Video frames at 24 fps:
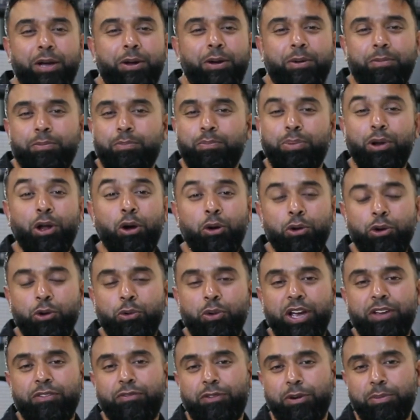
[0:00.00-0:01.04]
blown
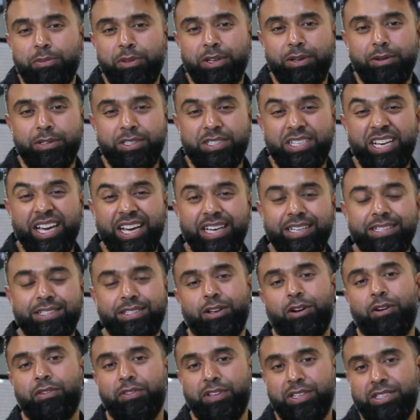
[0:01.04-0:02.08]
away from the taste
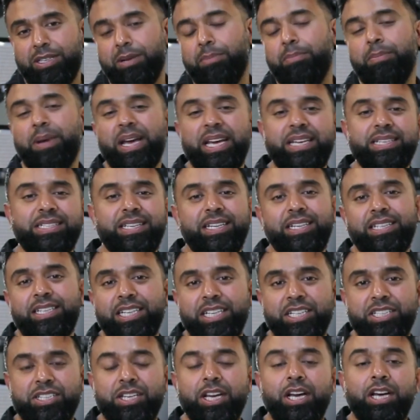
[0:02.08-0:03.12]
of this amazing
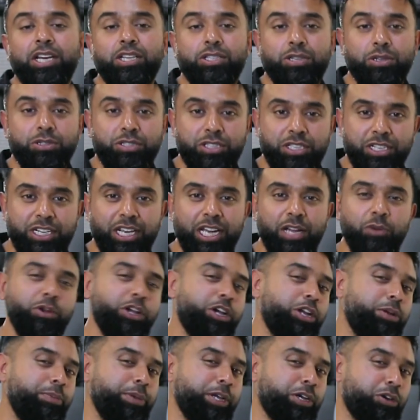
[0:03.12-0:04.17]
dish. So today we're
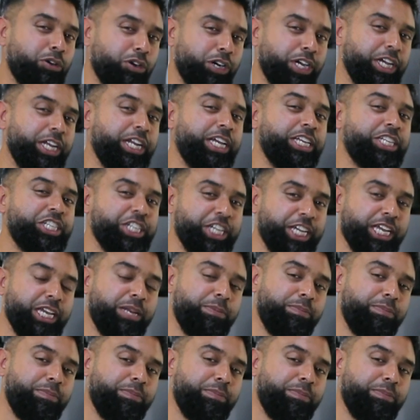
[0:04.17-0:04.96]
going to be cooking a chicken